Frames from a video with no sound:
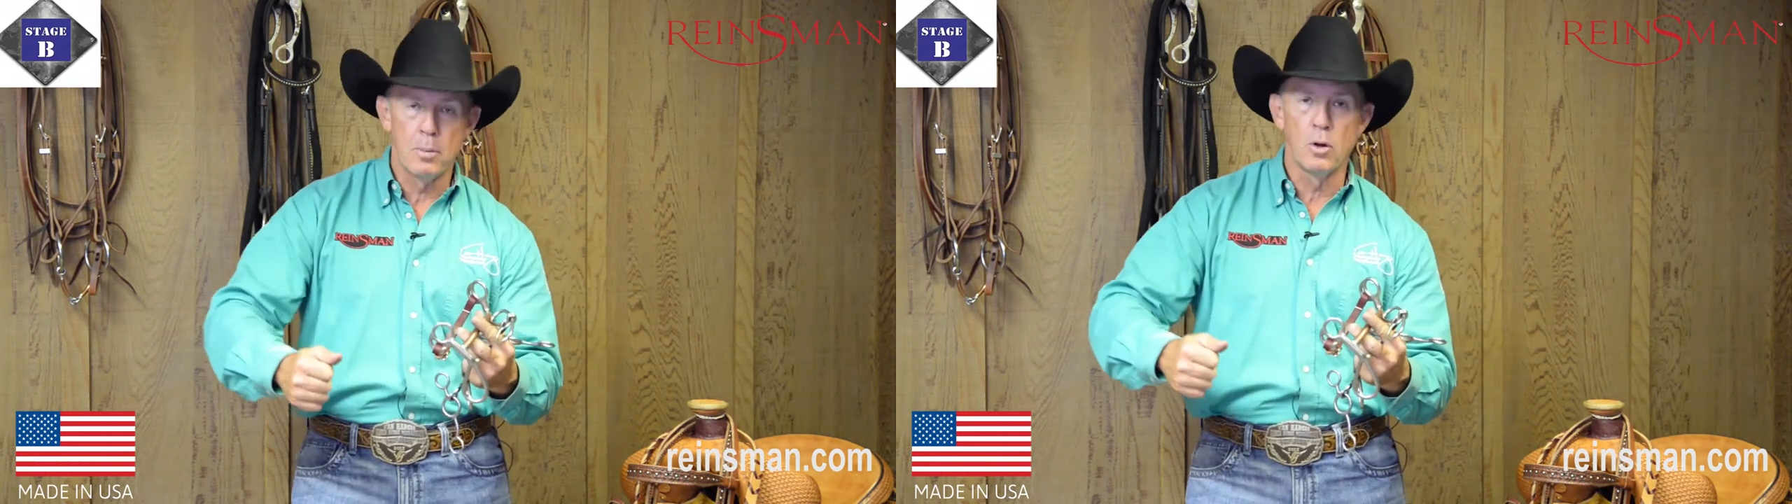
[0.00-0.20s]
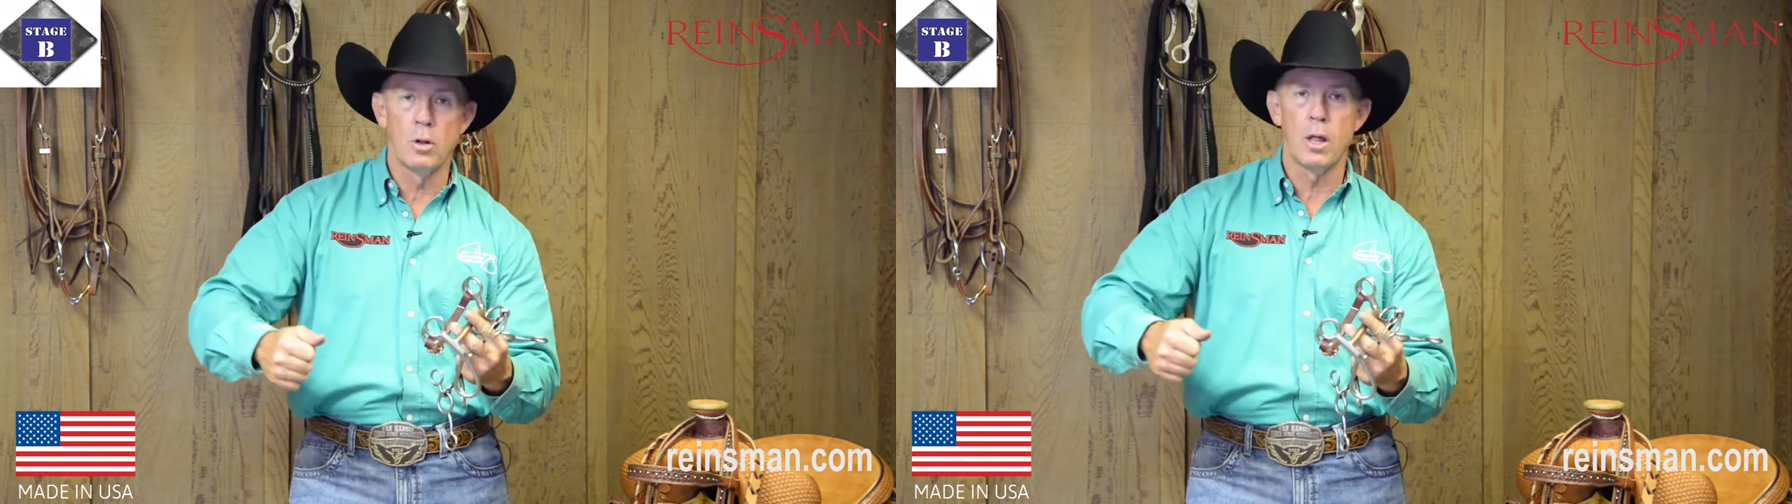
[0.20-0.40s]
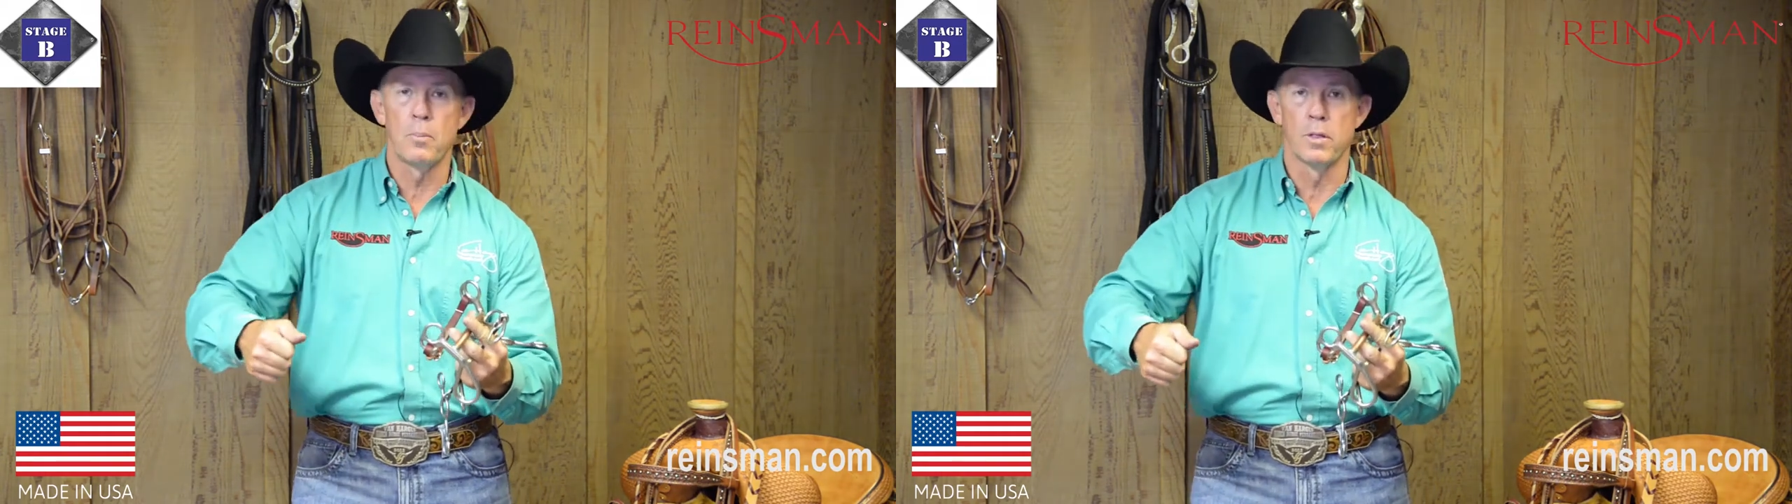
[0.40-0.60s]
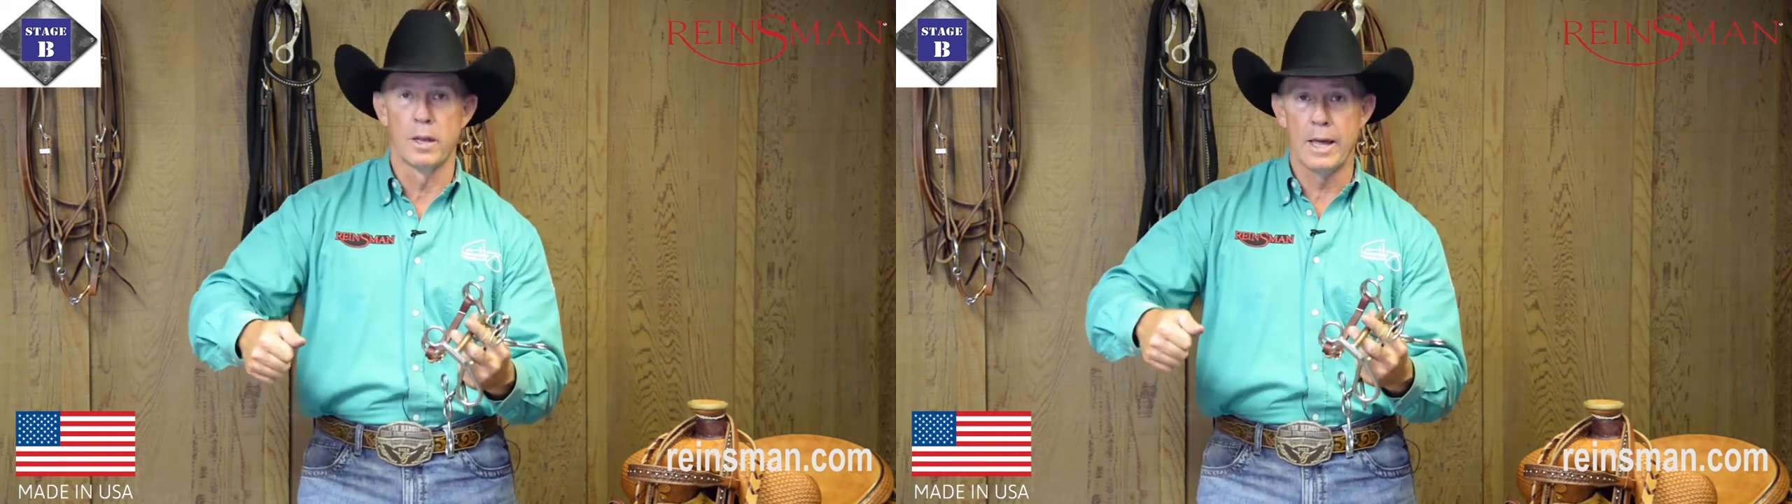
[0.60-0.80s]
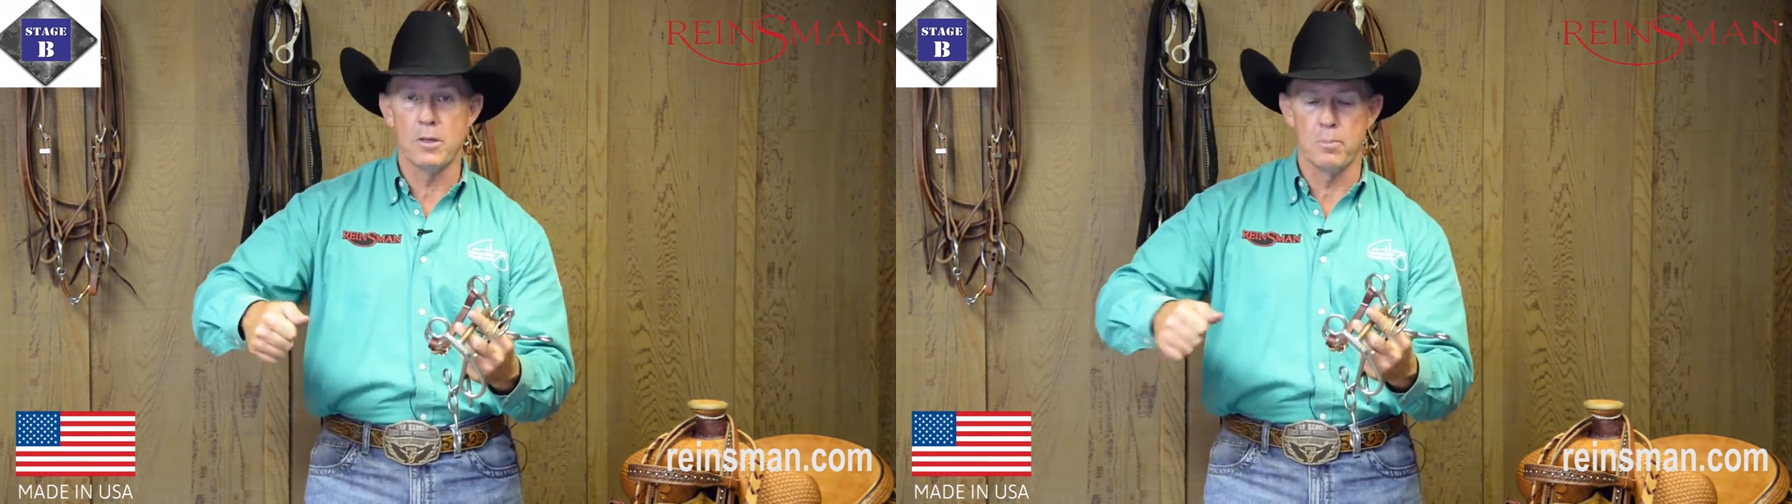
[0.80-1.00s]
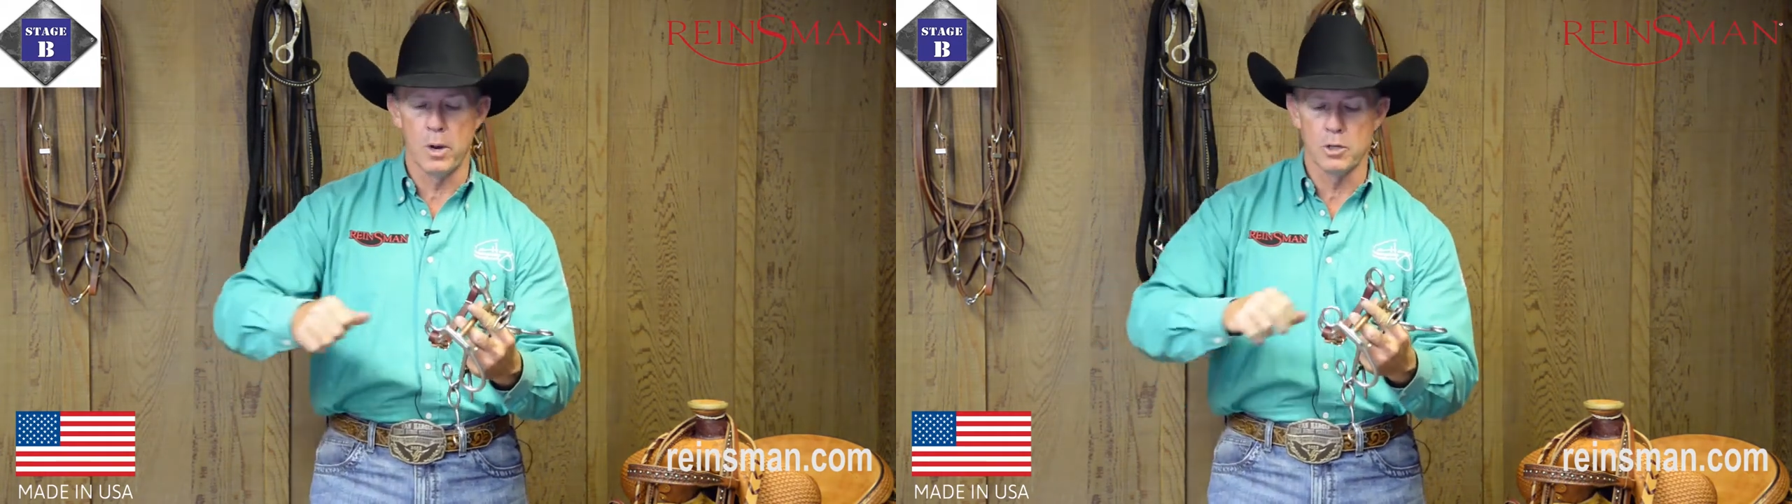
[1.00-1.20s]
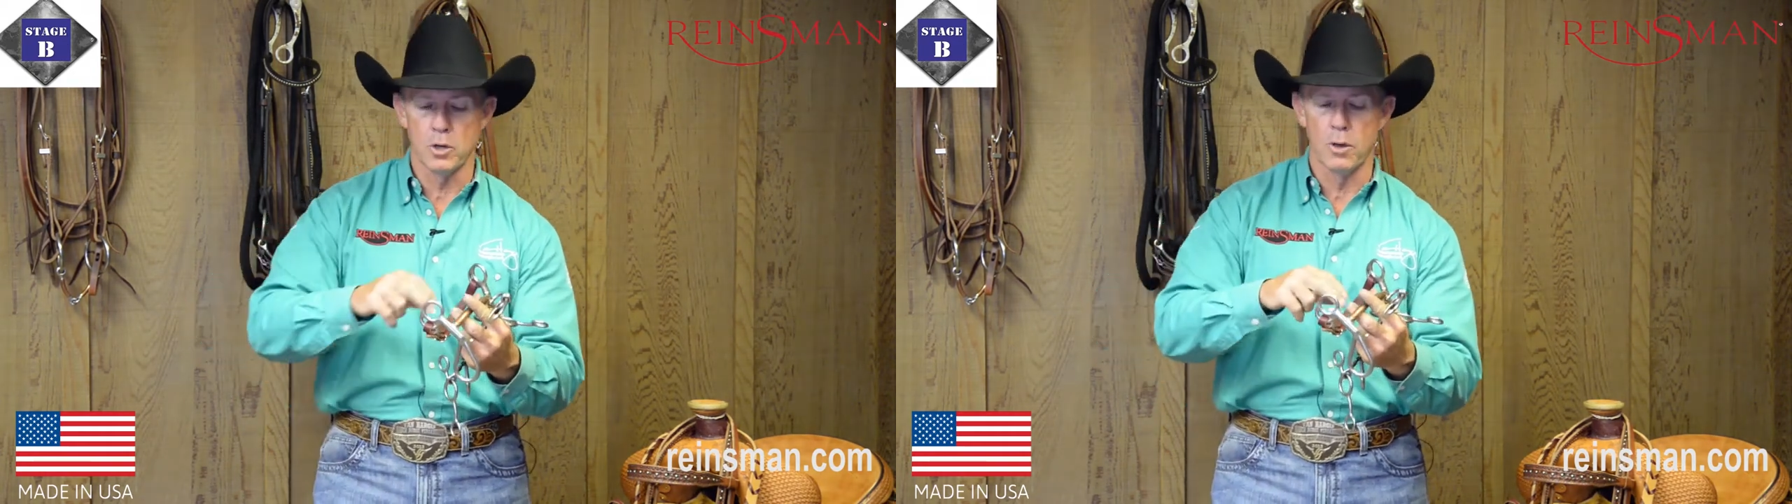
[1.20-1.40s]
pull up with less pressure,